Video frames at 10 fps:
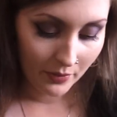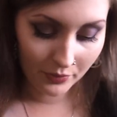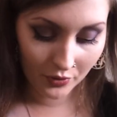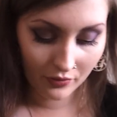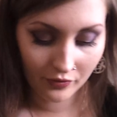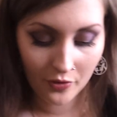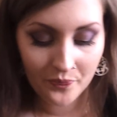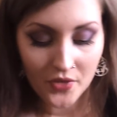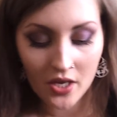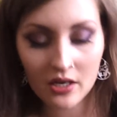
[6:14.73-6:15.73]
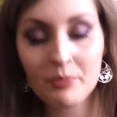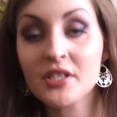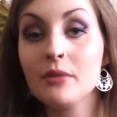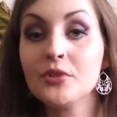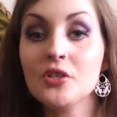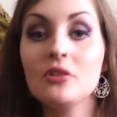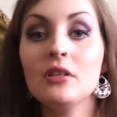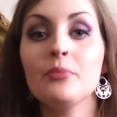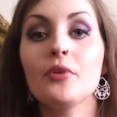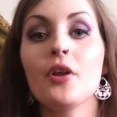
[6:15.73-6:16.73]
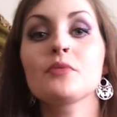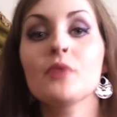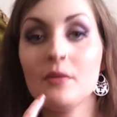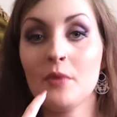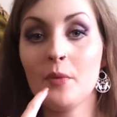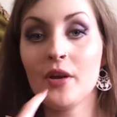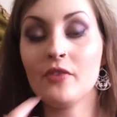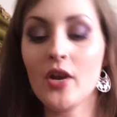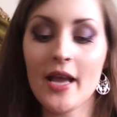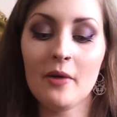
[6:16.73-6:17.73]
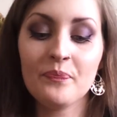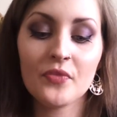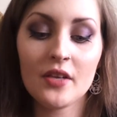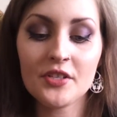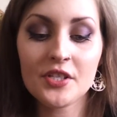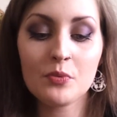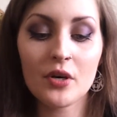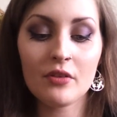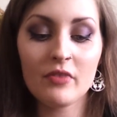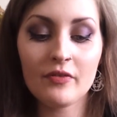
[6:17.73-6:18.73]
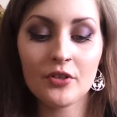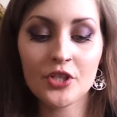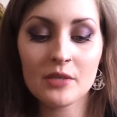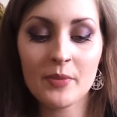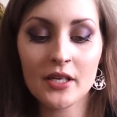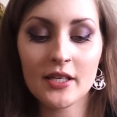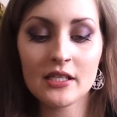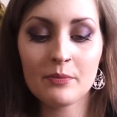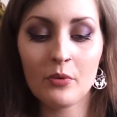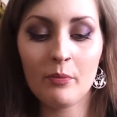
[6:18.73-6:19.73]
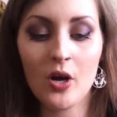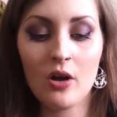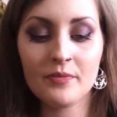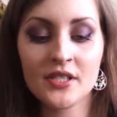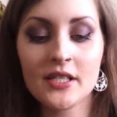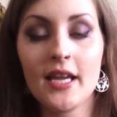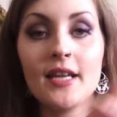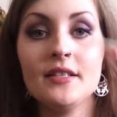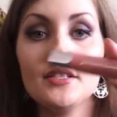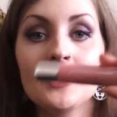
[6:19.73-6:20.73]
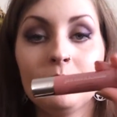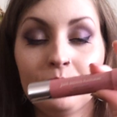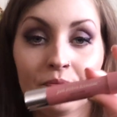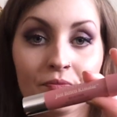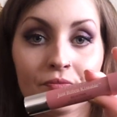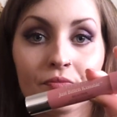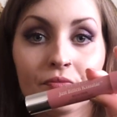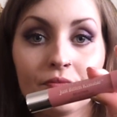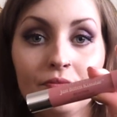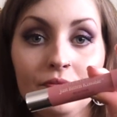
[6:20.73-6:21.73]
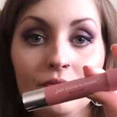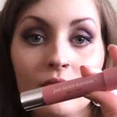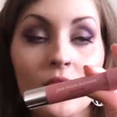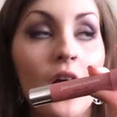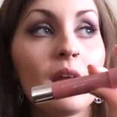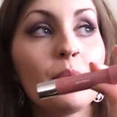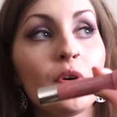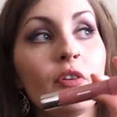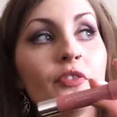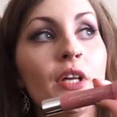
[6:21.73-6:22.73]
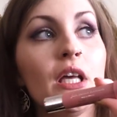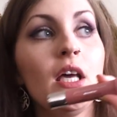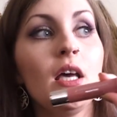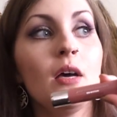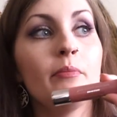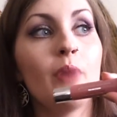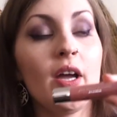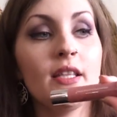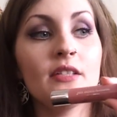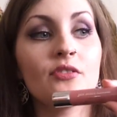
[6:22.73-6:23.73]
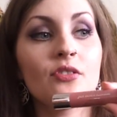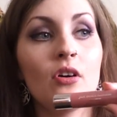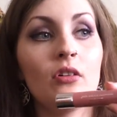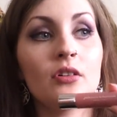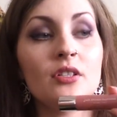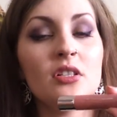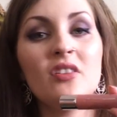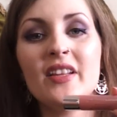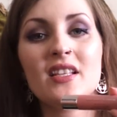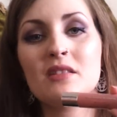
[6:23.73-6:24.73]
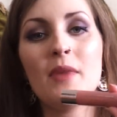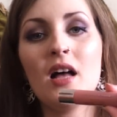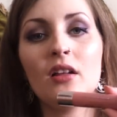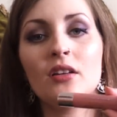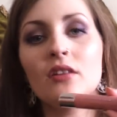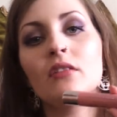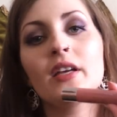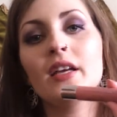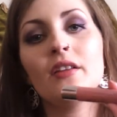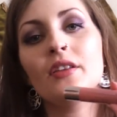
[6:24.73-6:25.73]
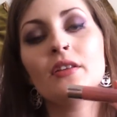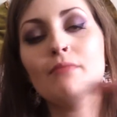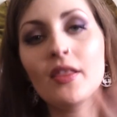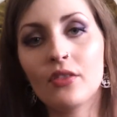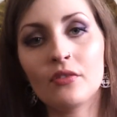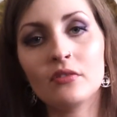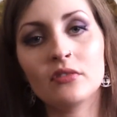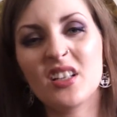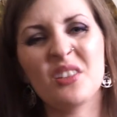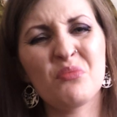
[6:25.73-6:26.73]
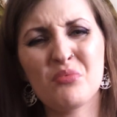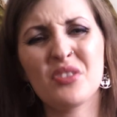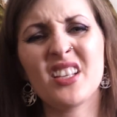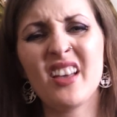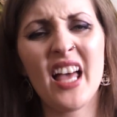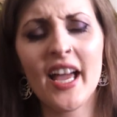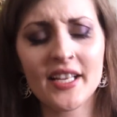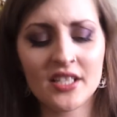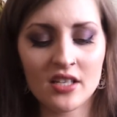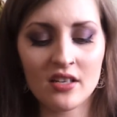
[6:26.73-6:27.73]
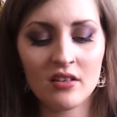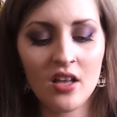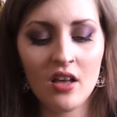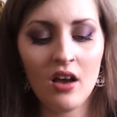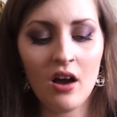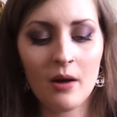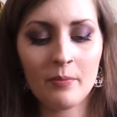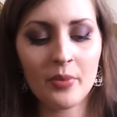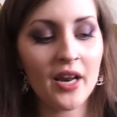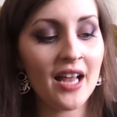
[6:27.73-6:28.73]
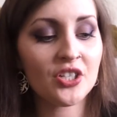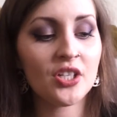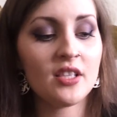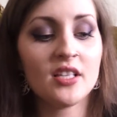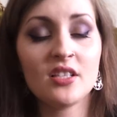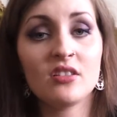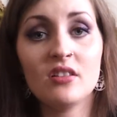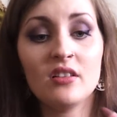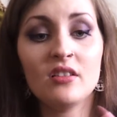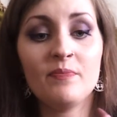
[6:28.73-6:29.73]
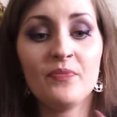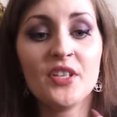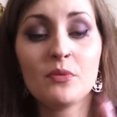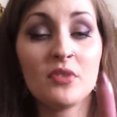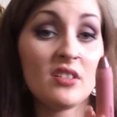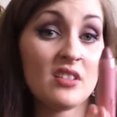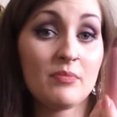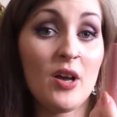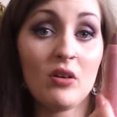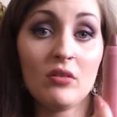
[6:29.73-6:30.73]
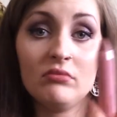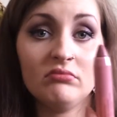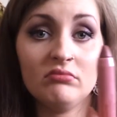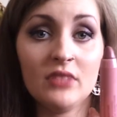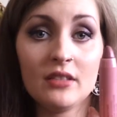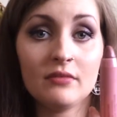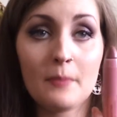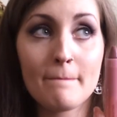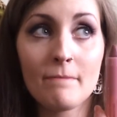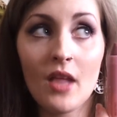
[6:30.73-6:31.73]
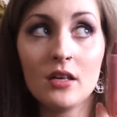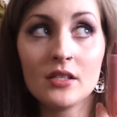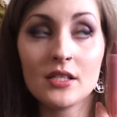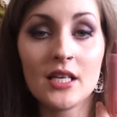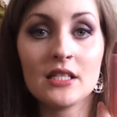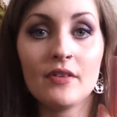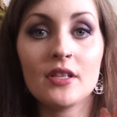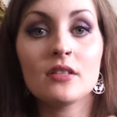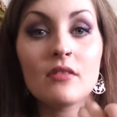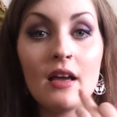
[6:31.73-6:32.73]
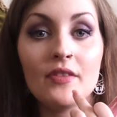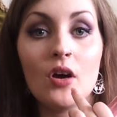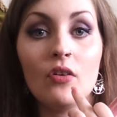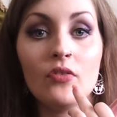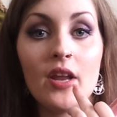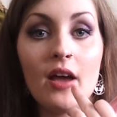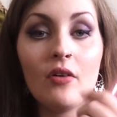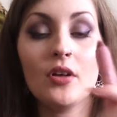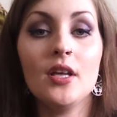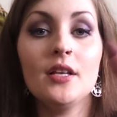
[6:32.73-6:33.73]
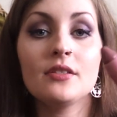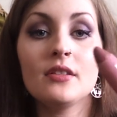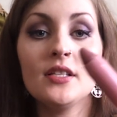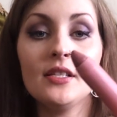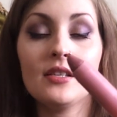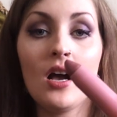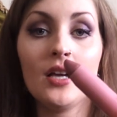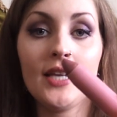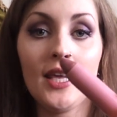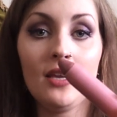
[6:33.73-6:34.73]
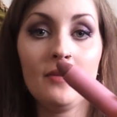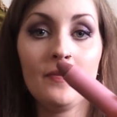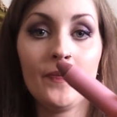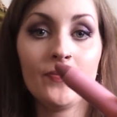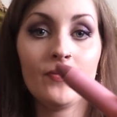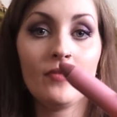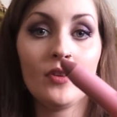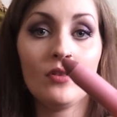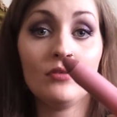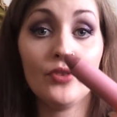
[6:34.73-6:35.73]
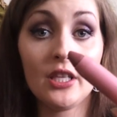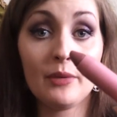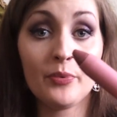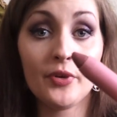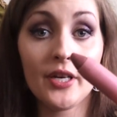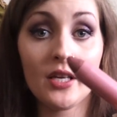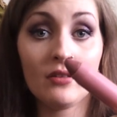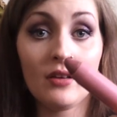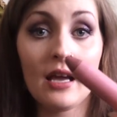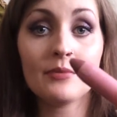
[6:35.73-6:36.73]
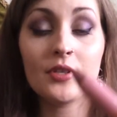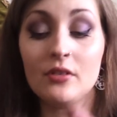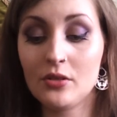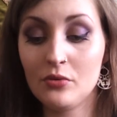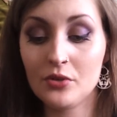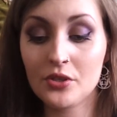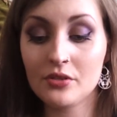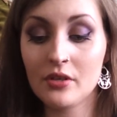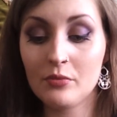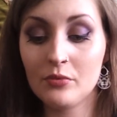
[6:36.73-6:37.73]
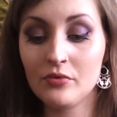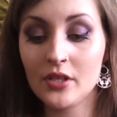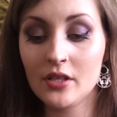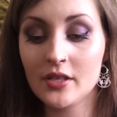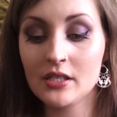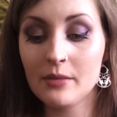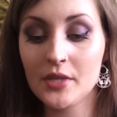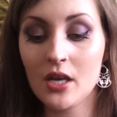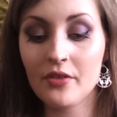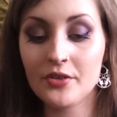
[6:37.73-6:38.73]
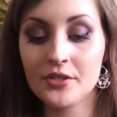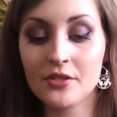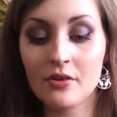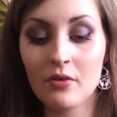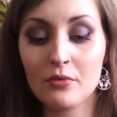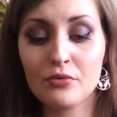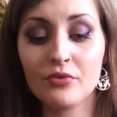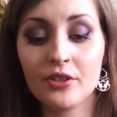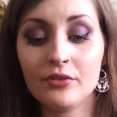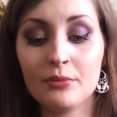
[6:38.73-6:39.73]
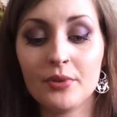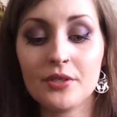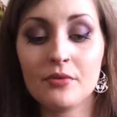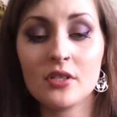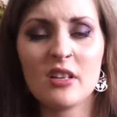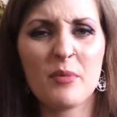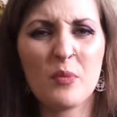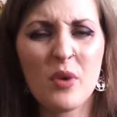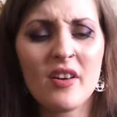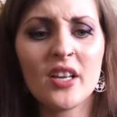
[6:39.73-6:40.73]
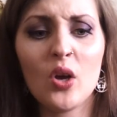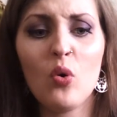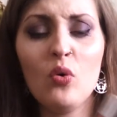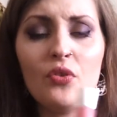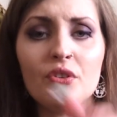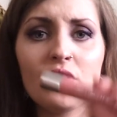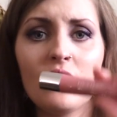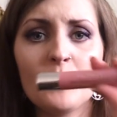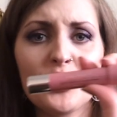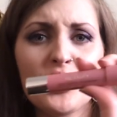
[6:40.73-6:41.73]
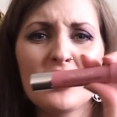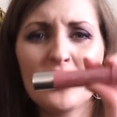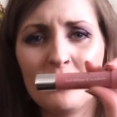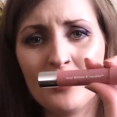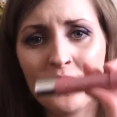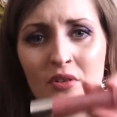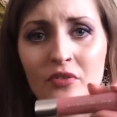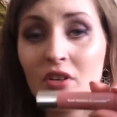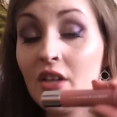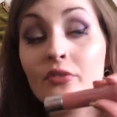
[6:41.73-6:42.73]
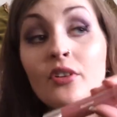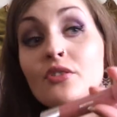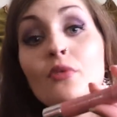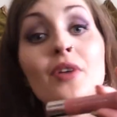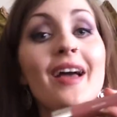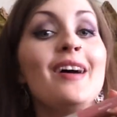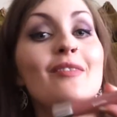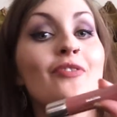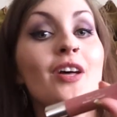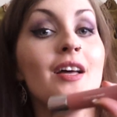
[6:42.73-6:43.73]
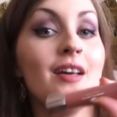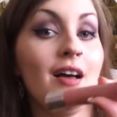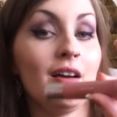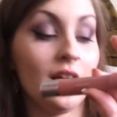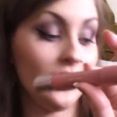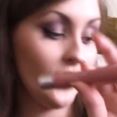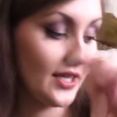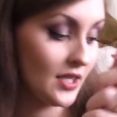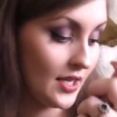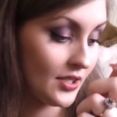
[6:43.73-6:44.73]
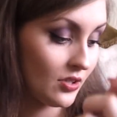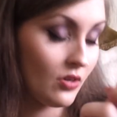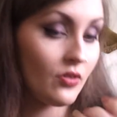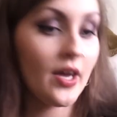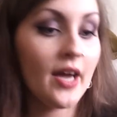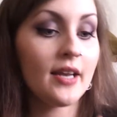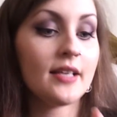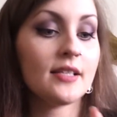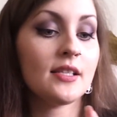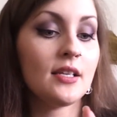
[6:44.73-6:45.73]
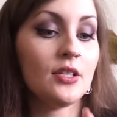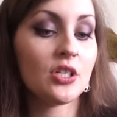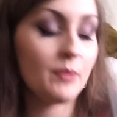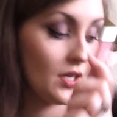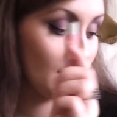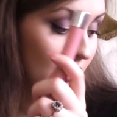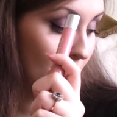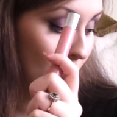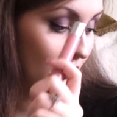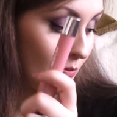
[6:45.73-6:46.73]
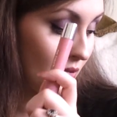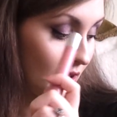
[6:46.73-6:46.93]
Beautiful. And I picked up two lip products. One of them I'm wearing right now. This is one of the Revlon Just Bitten Kissable Balm Stains. And I put off buying these for so long because I didn't like the smell. I don't like anything menthol. Like, I really hate it. But actually, this one doesn't smell, really. It doesn't taste anything, so I have that on now. So this is Honey, really pretty, absolutely gorgeous. I really like some of the others, so I was really, really pleased with this, and I've been wearing it all the time. It's just such a beautiful colour, and I don't have a colour like this. So that is the Just Bitten Kissable Lip